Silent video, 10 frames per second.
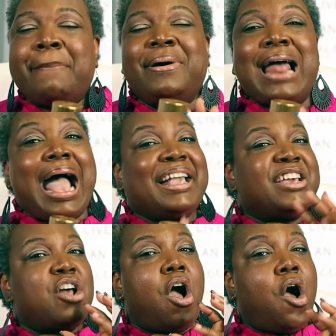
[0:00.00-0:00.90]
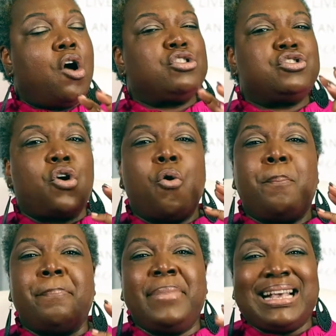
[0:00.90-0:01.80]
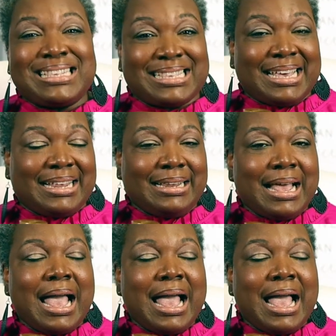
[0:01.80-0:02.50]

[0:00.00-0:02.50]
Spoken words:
but I can also mix it.